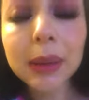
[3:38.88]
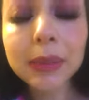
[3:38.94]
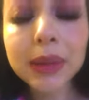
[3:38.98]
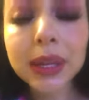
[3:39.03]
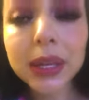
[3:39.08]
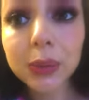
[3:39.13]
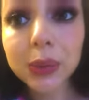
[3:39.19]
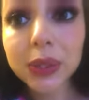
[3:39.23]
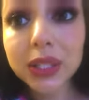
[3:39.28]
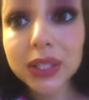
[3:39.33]

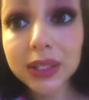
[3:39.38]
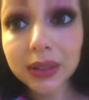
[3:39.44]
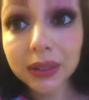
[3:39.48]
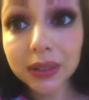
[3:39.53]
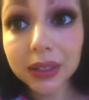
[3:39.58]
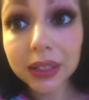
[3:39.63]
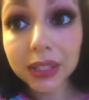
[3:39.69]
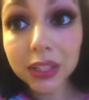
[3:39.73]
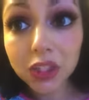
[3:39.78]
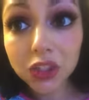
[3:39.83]
he was
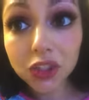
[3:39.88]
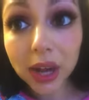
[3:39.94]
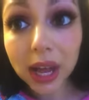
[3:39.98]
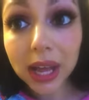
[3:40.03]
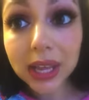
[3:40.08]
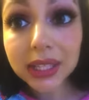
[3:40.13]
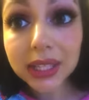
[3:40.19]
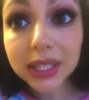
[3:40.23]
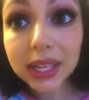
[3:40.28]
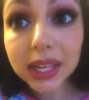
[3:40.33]
still in
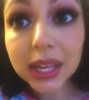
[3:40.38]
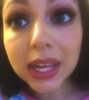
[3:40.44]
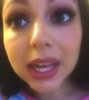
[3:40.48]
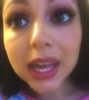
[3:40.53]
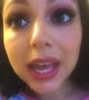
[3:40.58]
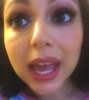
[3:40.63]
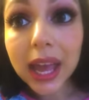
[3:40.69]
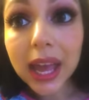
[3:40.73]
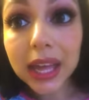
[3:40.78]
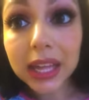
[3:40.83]
distress,
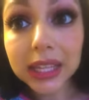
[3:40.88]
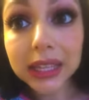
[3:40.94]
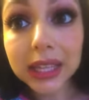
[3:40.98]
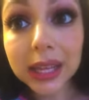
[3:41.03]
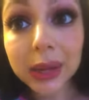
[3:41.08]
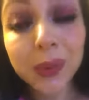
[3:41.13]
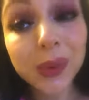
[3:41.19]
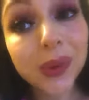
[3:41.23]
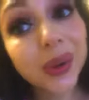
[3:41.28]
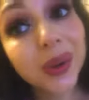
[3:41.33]
and
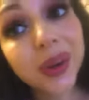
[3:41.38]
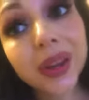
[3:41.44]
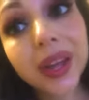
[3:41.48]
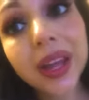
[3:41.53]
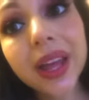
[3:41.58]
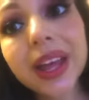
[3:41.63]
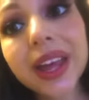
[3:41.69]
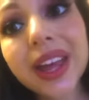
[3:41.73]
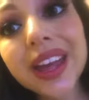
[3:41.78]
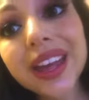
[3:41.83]
they were
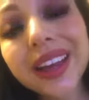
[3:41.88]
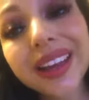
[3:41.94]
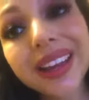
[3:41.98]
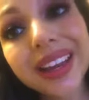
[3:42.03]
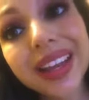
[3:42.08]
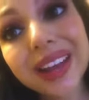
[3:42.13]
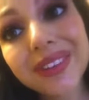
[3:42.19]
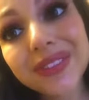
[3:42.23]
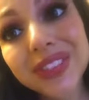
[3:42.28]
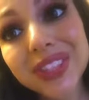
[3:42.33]

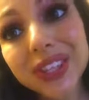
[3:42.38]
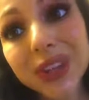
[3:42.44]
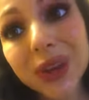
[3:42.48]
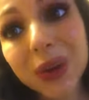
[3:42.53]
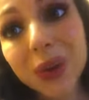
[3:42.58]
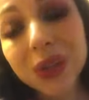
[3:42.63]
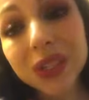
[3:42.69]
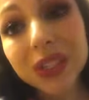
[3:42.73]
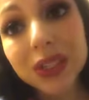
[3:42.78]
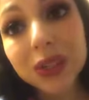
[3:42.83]
gonna have to
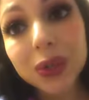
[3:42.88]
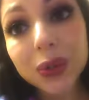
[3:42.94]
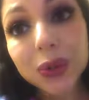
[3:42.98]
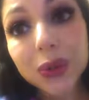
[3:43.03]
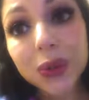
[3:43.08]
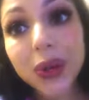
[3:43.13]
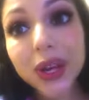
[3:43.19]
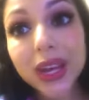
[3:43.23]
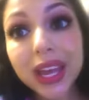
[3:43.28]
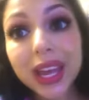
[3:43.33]
go
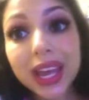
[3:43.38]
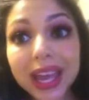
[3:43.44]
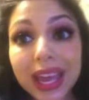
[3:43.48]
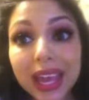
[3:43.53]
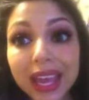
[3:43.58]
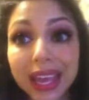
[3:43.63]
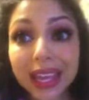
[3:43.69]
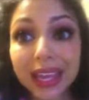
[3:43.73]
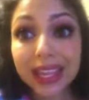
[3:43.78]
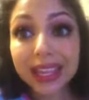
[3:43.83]
into
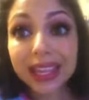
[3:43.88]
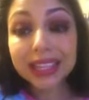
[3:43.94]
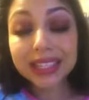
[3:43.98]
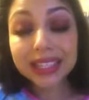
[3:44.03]
a